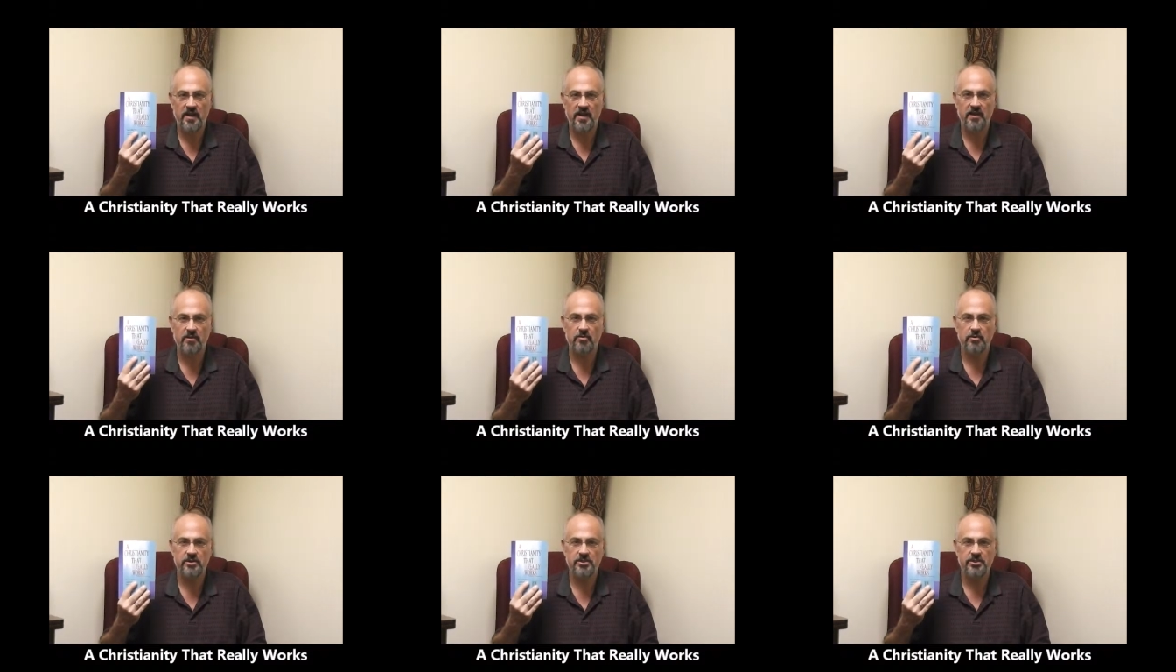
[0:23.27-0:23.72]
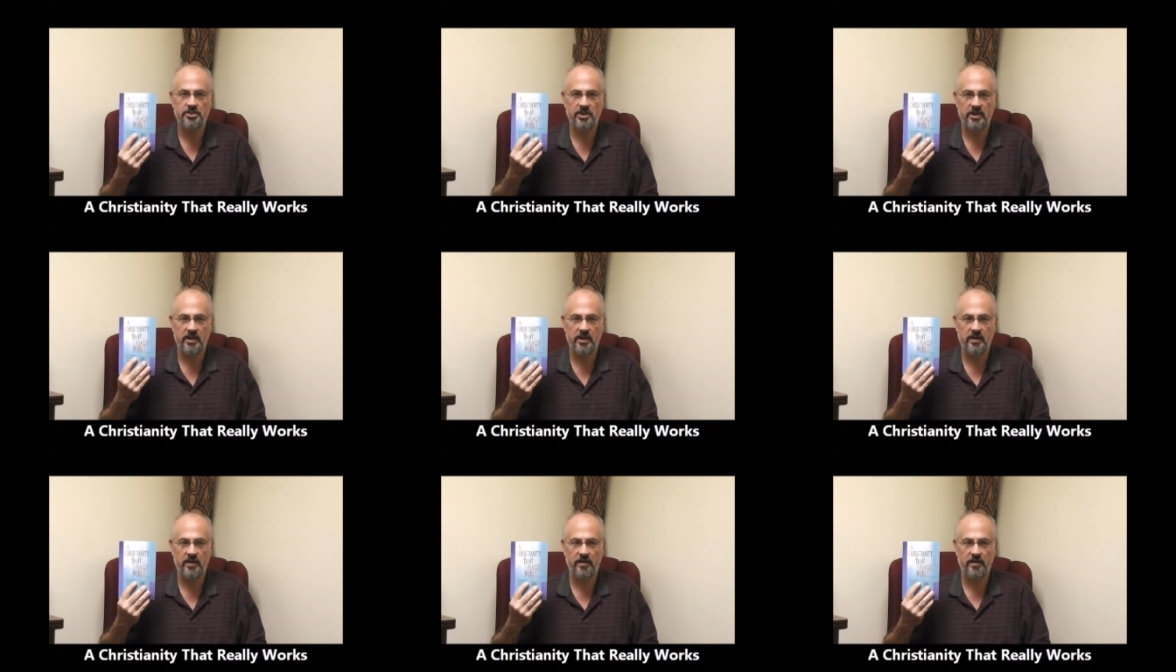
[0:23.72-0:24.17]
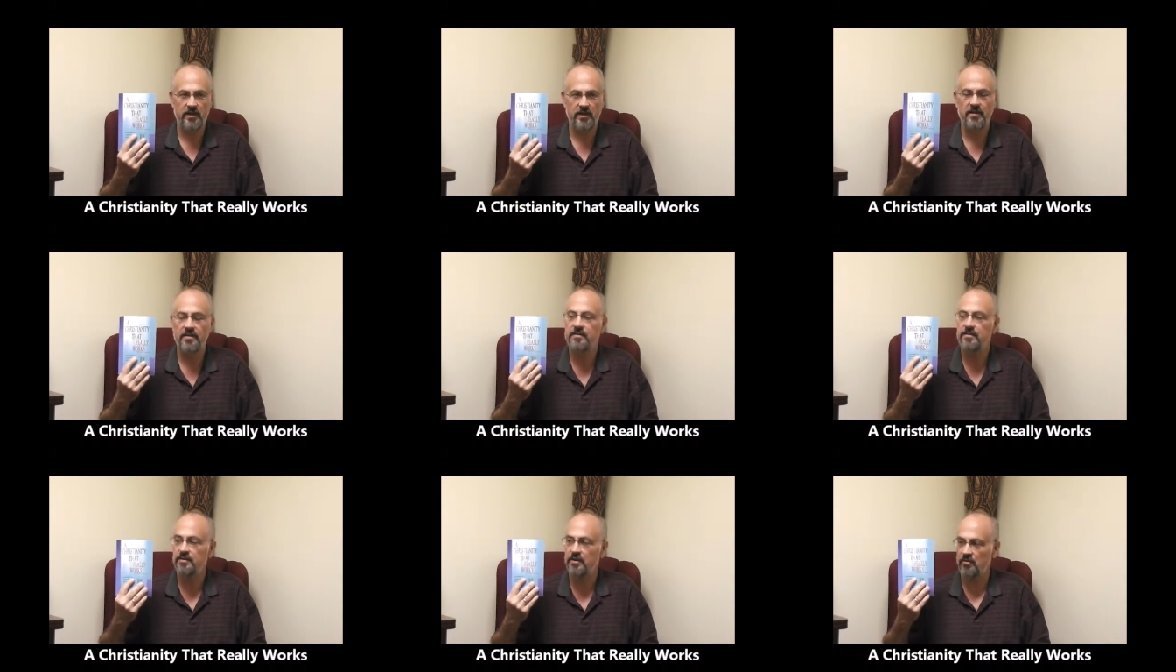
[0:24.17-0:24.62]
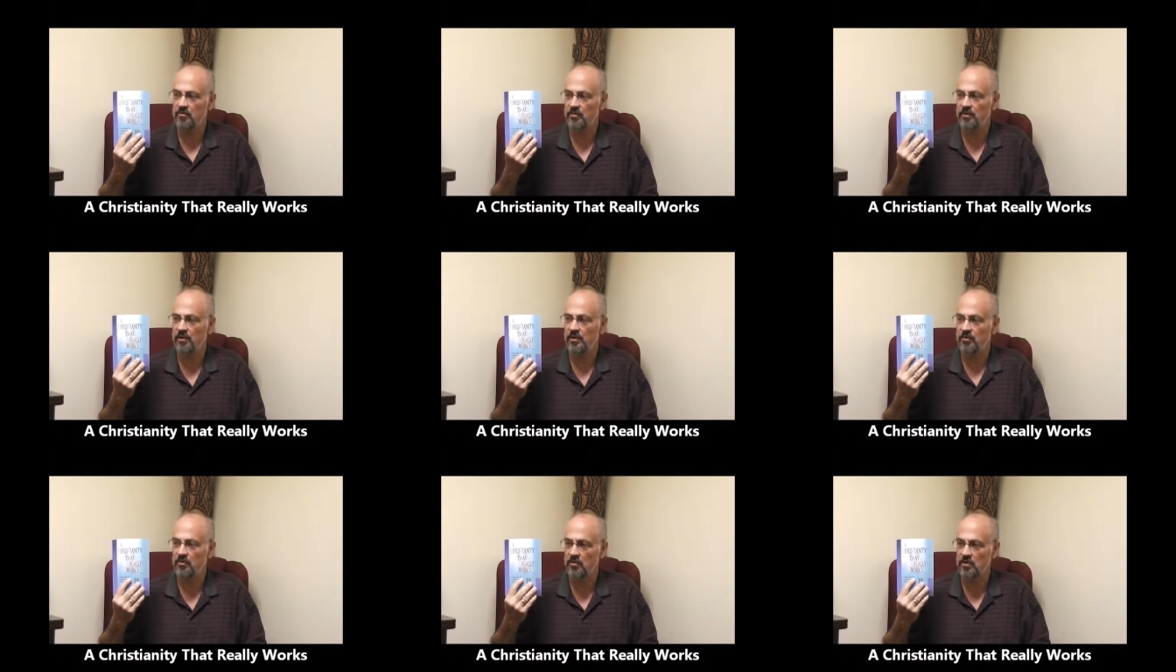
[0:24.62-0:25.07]
A Christianity That
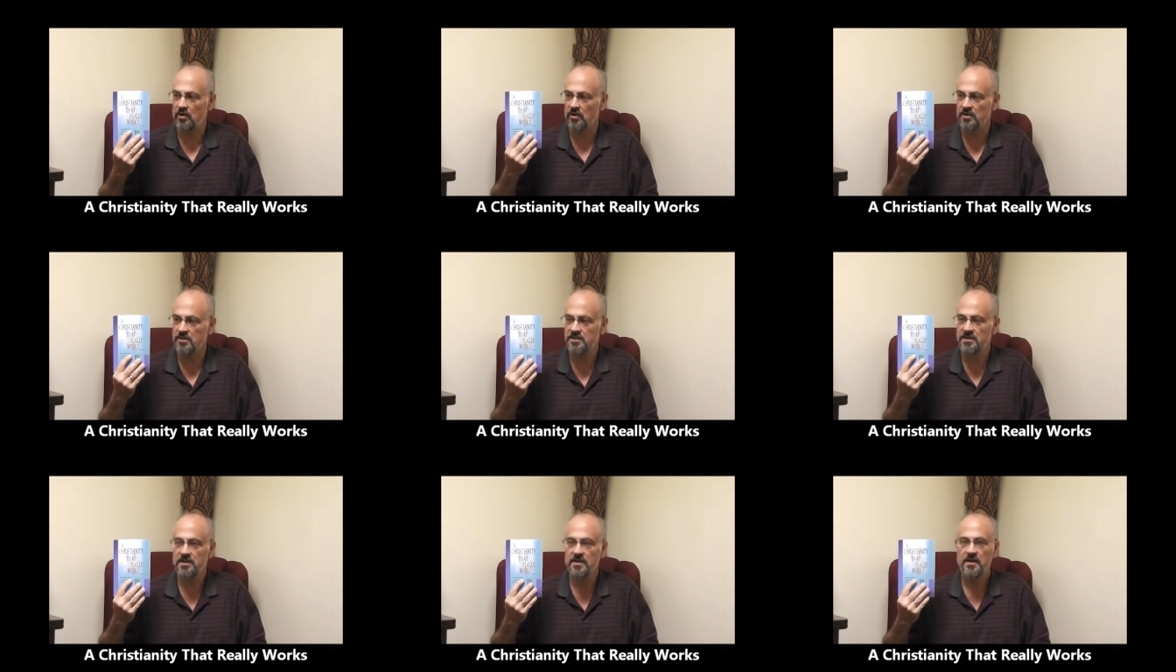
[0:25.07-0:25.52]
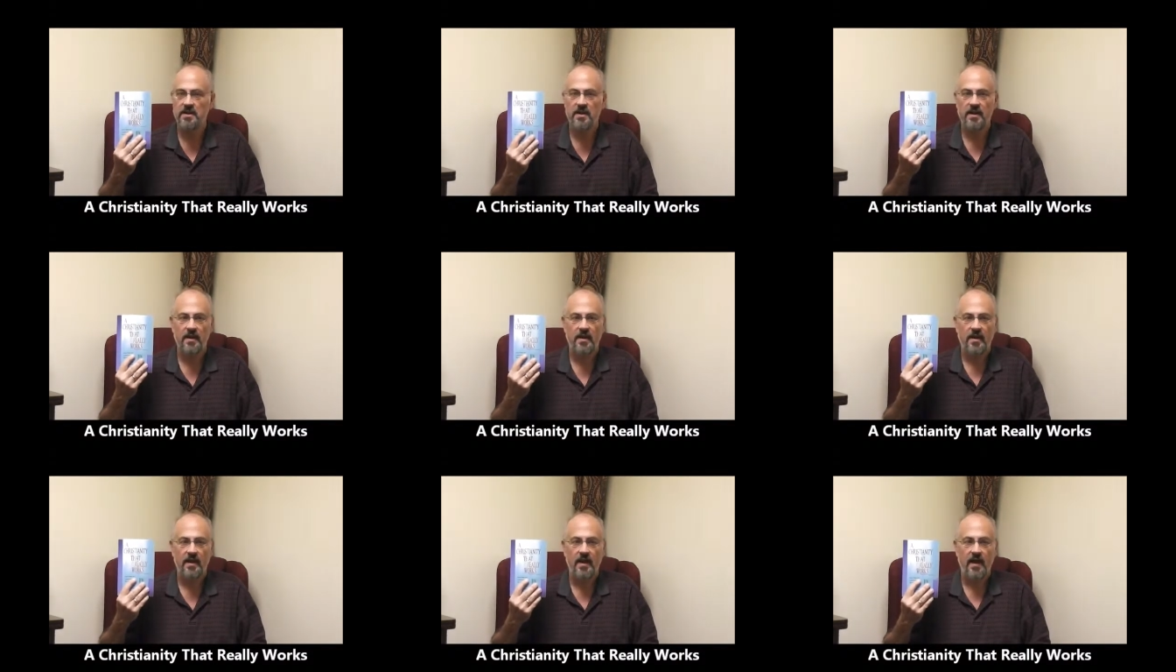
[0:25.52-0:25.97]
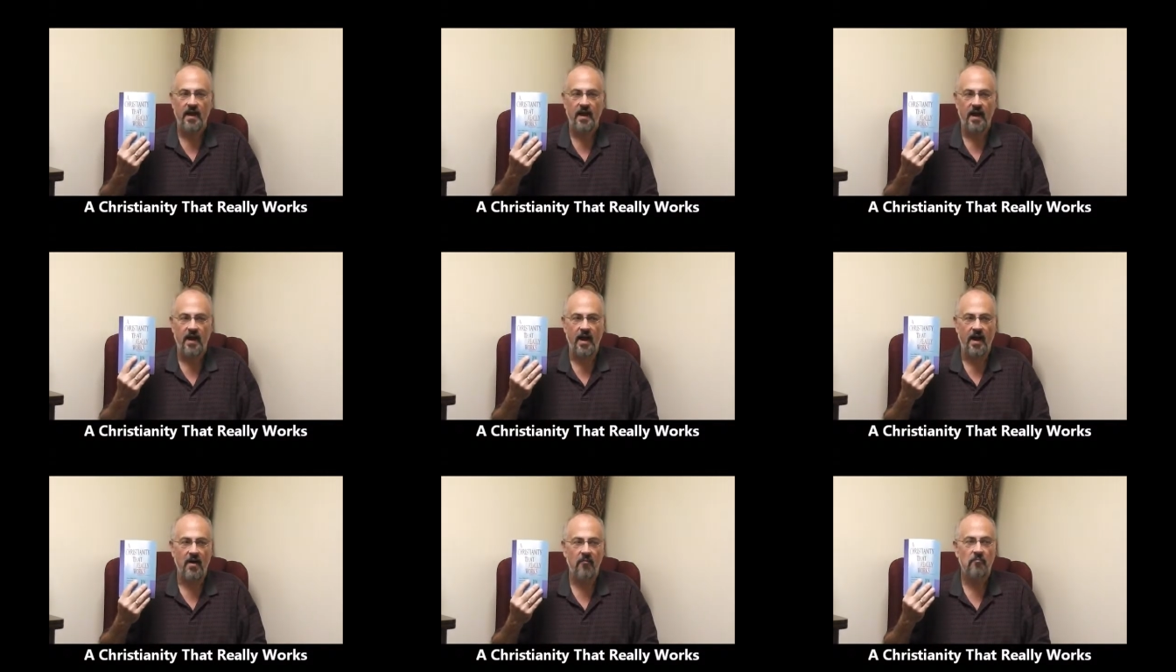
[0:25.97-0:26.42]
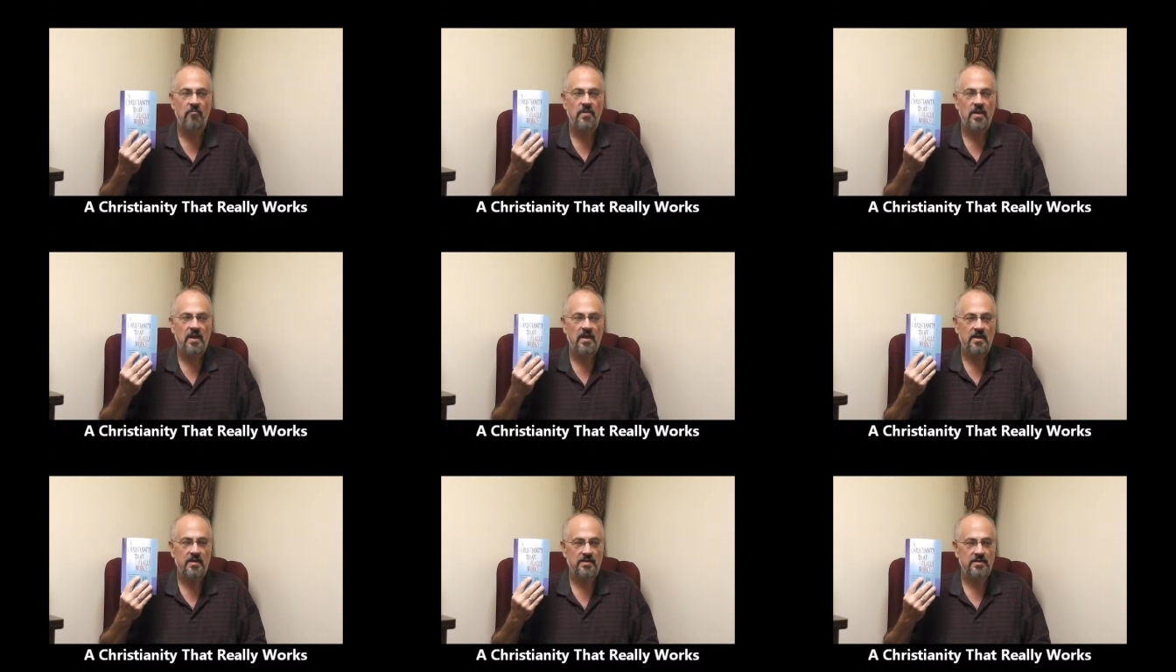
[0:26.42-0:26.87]
Really Works. Uh,
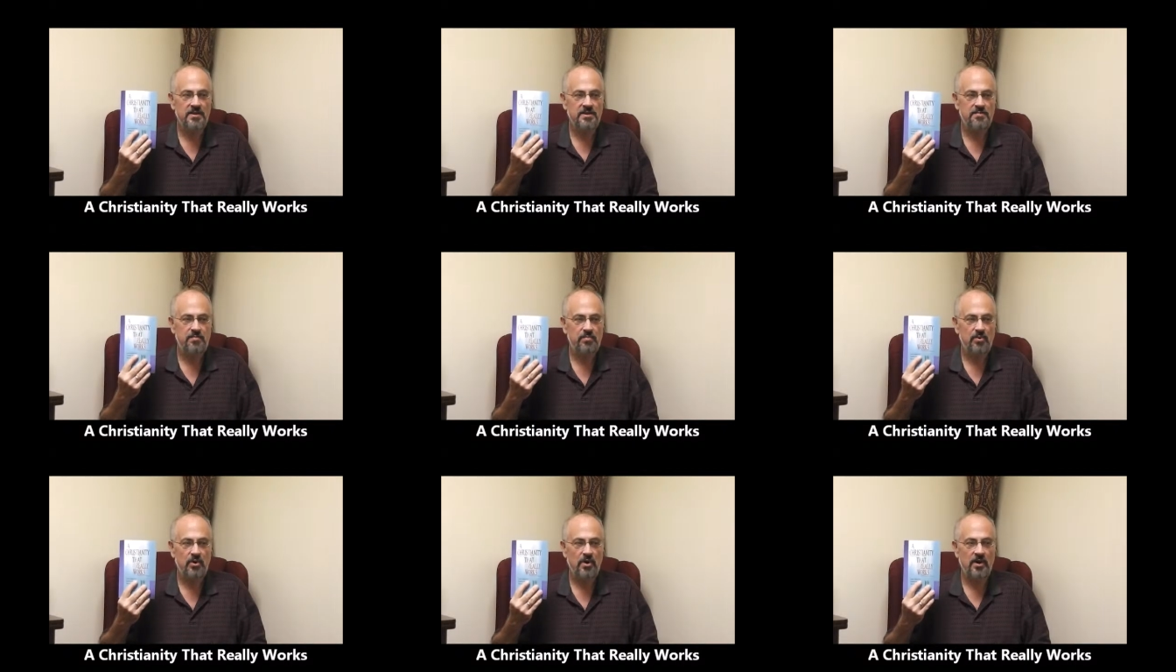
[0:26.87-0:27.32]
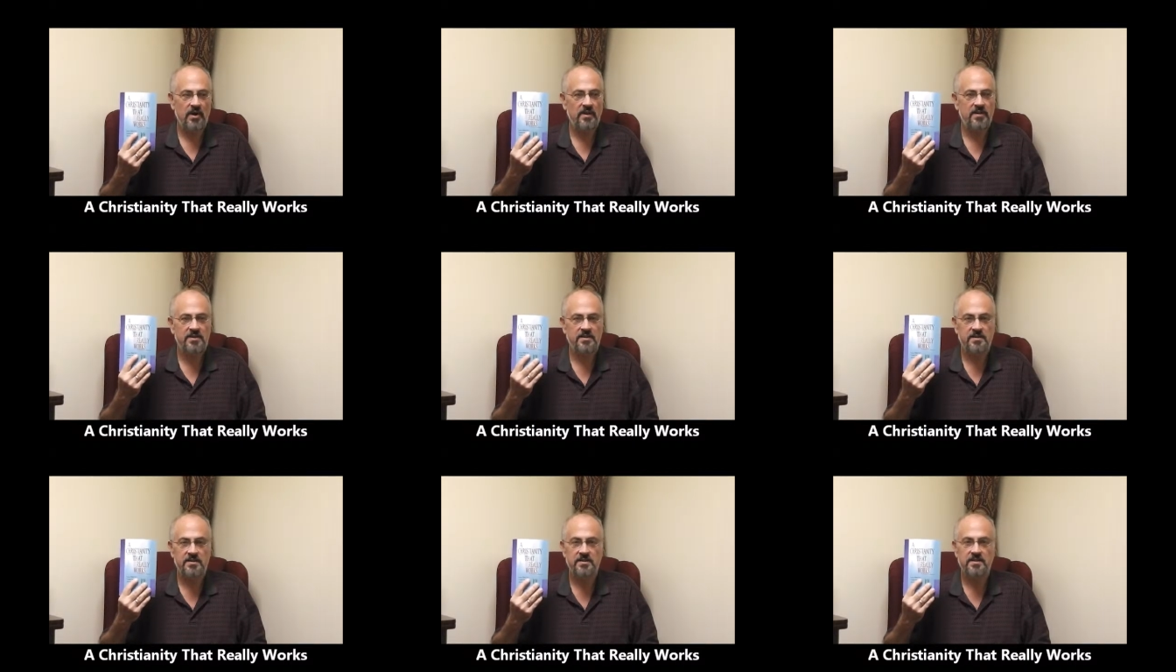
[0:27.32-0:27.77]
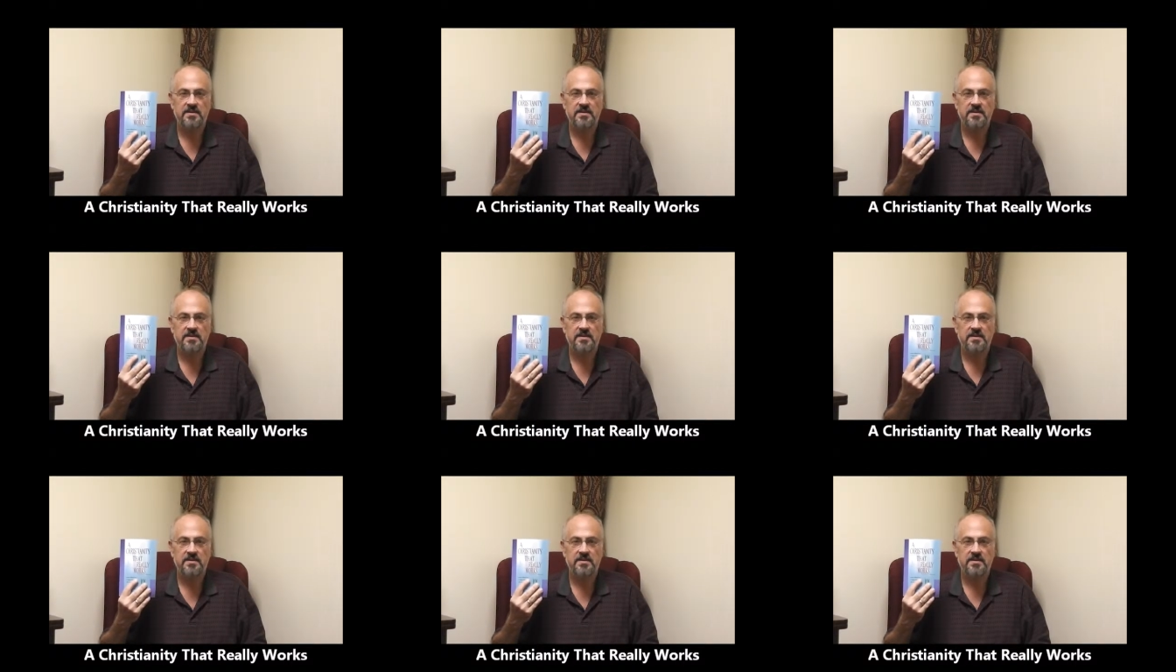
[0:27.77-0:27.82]
this book